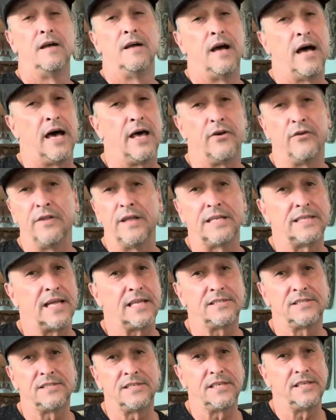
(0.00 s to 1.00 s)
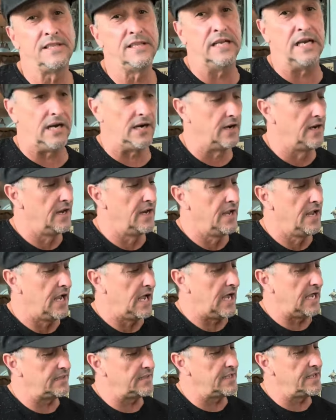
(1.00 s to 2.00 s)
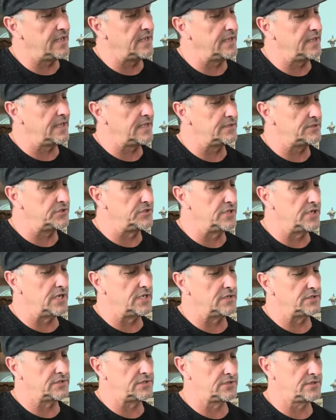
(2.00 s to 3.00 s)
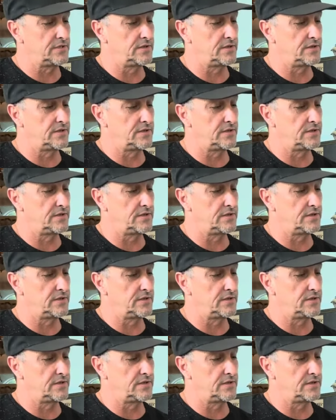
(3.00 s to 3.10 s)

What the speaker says: I don't think that's in there. I think it's just I